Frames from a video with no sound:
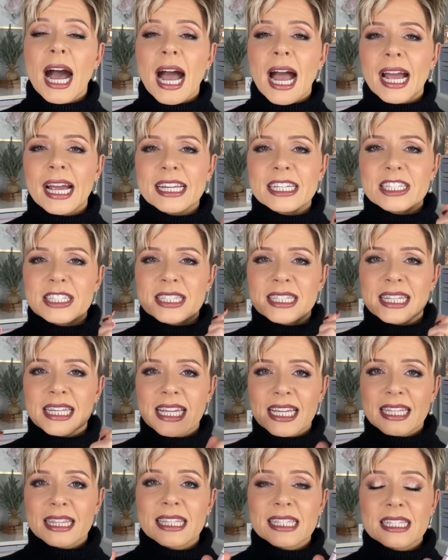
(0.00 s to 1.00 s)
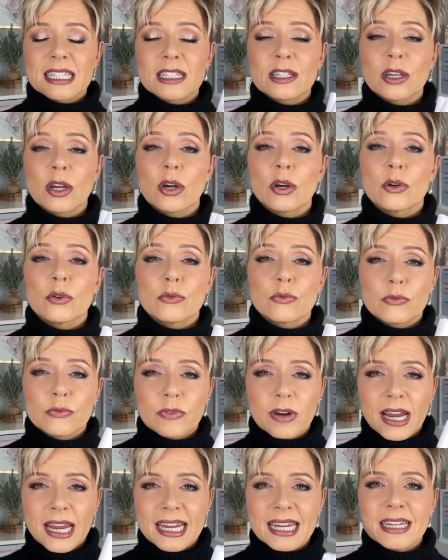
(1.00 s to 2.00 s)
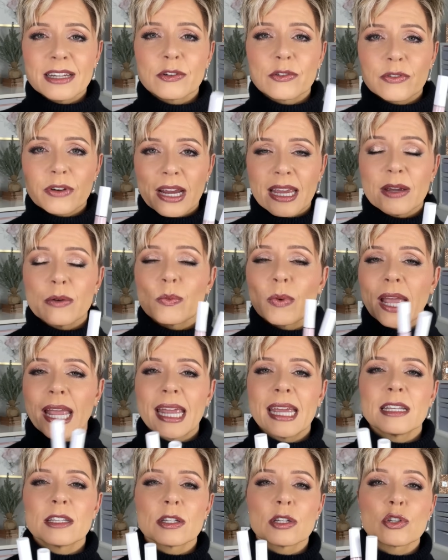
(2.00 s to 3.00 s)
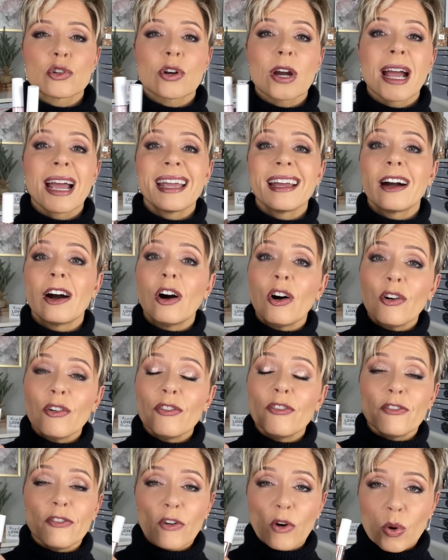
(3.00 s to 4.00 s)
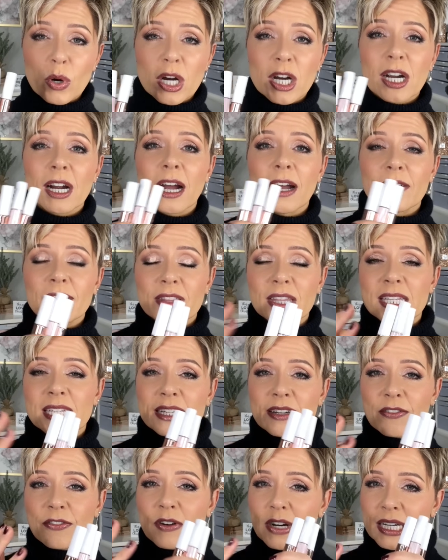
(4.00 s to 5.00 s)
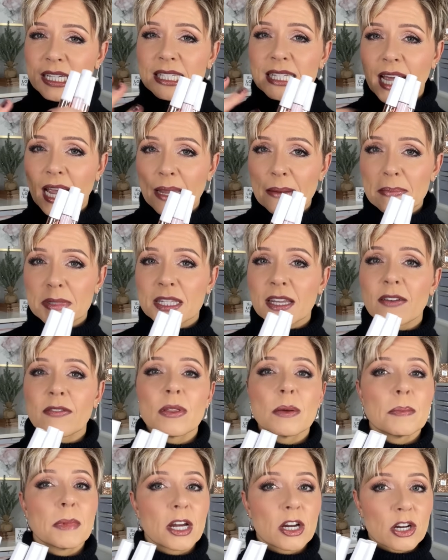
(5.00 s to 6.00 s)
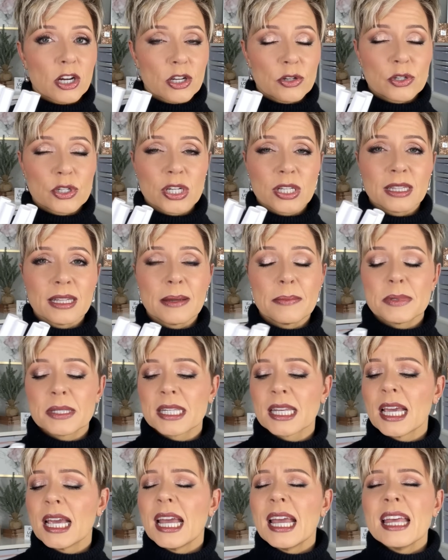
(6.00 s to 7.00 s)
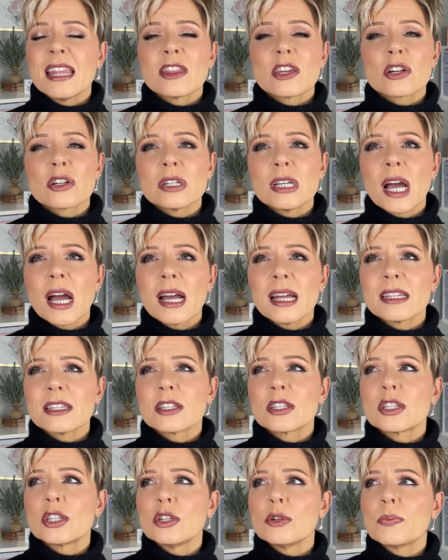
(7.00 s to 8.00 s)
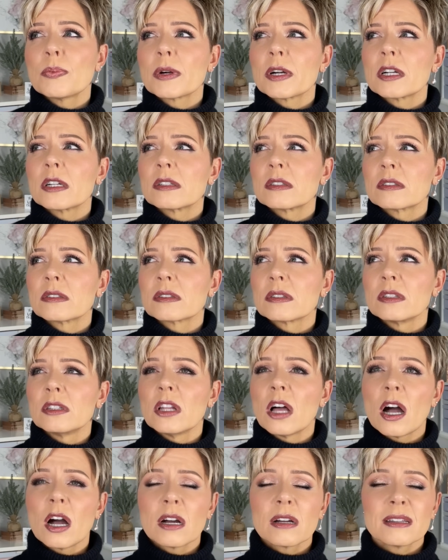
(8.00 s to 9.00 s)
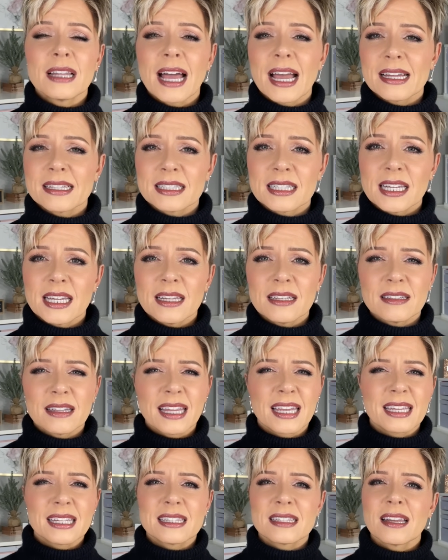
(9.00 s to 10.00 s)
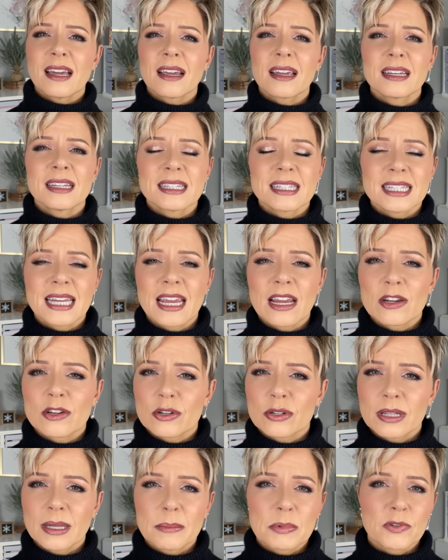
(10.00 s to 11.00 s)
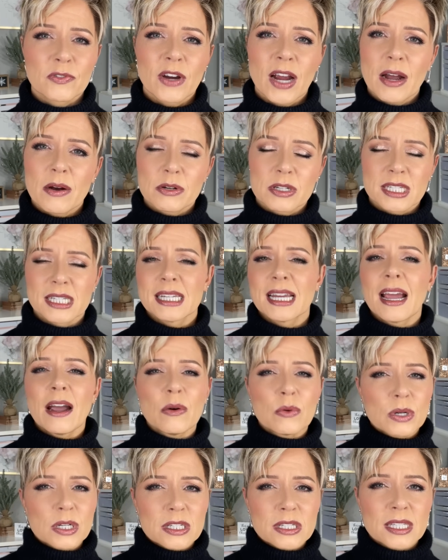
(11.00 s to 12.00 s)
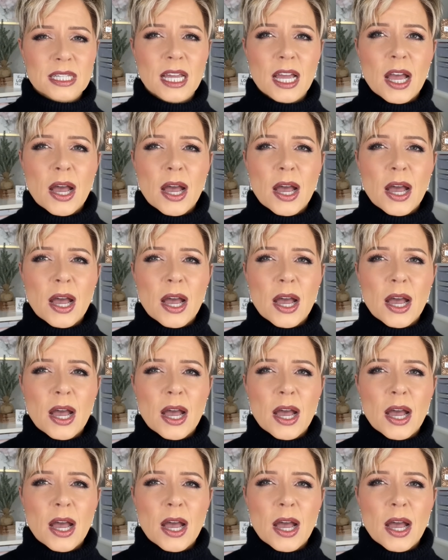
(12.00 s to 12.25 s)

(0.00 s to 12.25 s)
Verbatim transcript: I just think this is a great, great way to try all four of the different types of the Maracuja lips. They're not super long lasting. Like, it's not going to stay on your lips for hours and hours,